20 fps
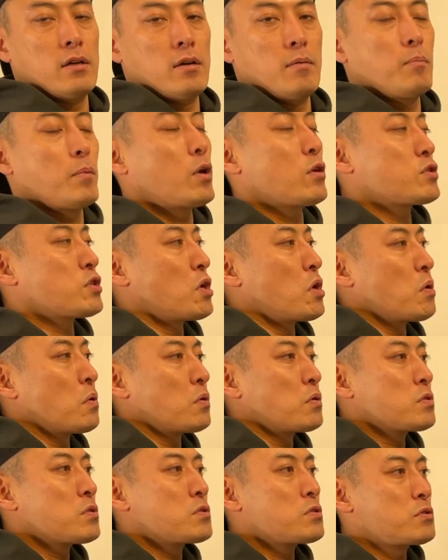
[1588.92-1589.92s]
Because you
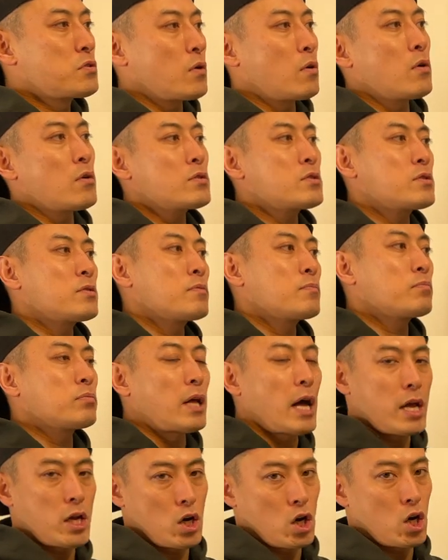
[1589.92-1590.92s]
know, those
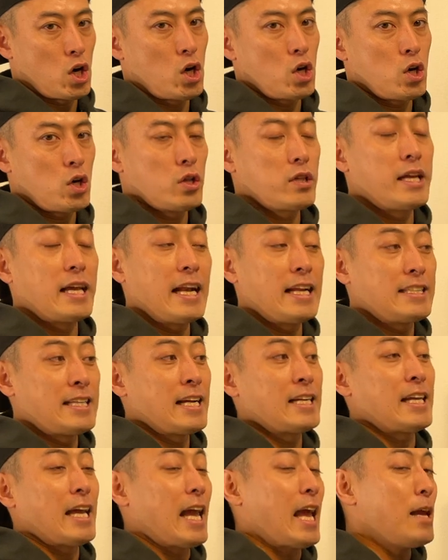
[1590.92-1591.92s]
players, they're gonna
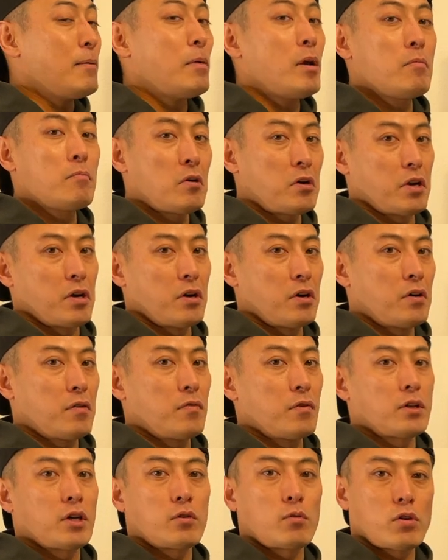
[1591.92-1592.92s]
take AMM model
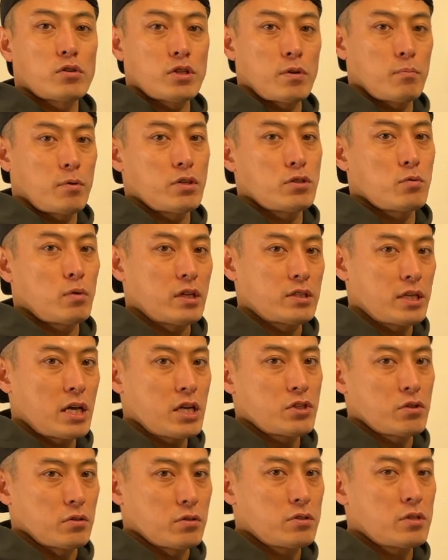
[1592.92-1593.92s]
for the cross-chain bridge
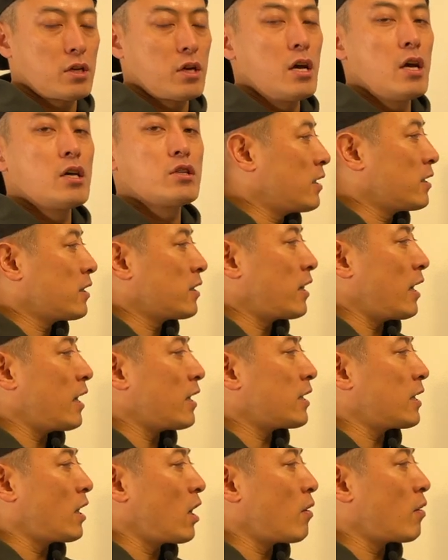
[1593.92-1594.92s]
transactions. They
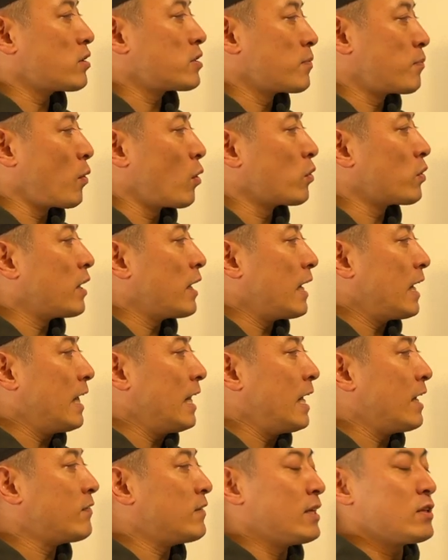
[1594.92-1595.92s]
cannot support
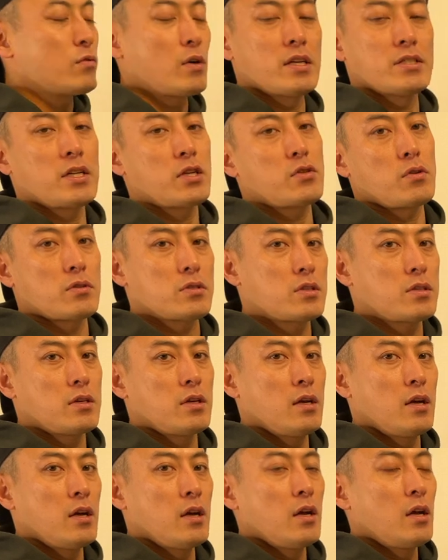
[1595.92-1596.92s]
NFT transactions.
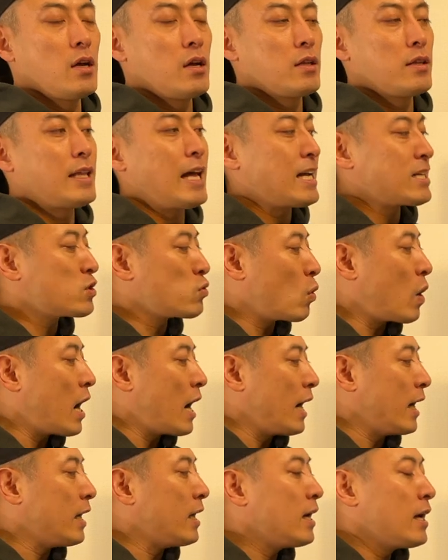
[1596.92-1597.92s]
That's
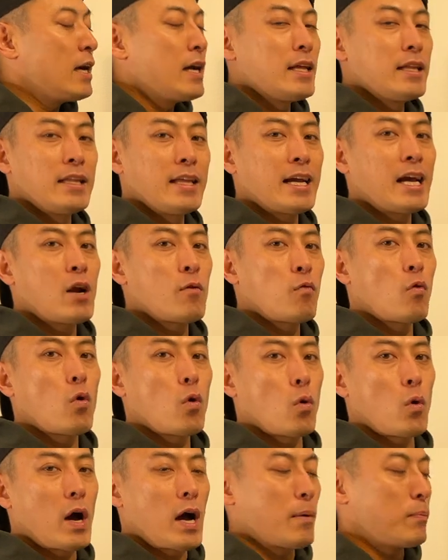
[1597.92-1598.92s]
why they gotta
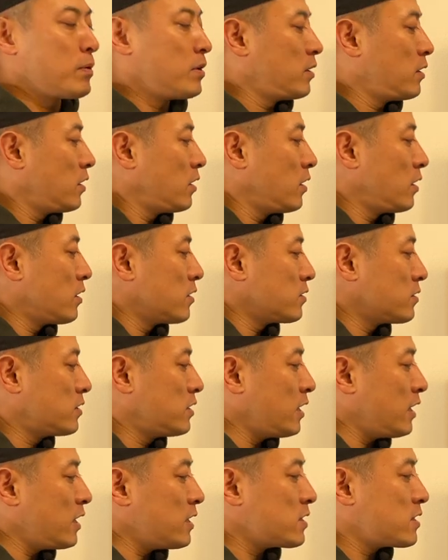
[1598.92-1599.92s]
follow up
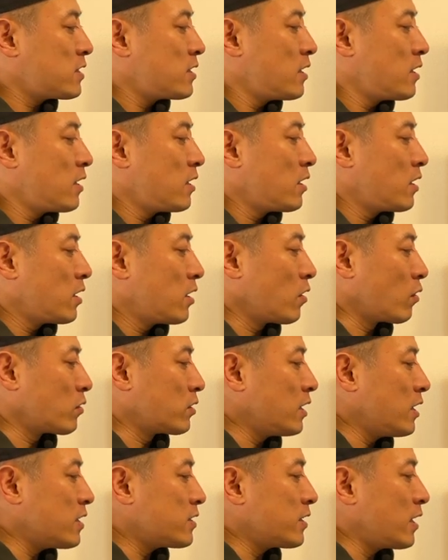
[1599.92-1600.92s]
these, you know,
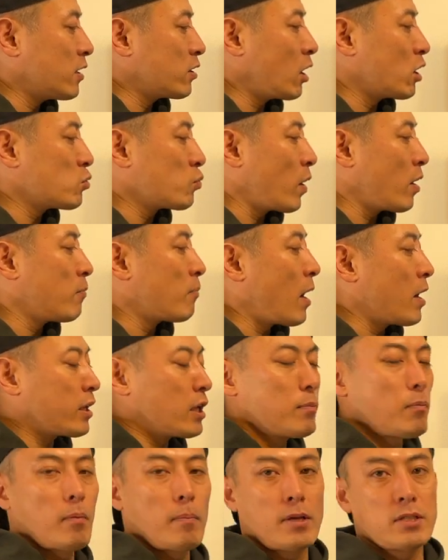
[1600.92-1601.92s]
decentralized web
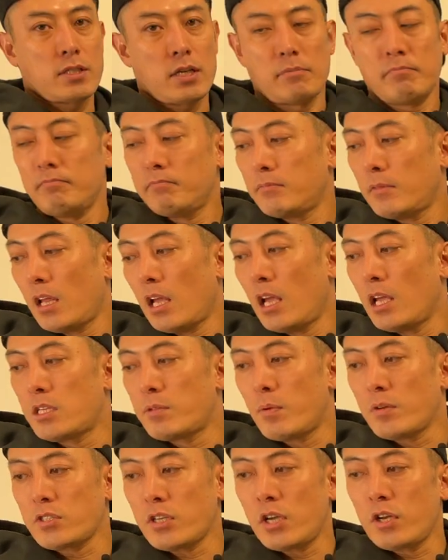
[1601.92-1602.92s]
market momentum,
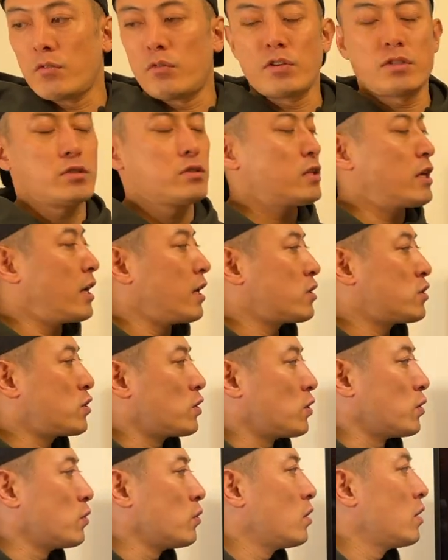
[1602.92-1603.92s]
especially if it's related
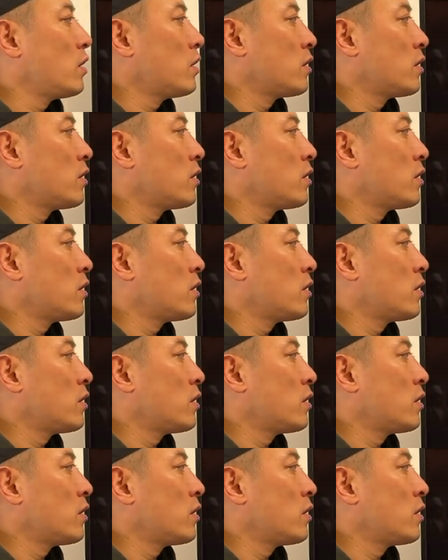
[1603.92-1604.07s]
to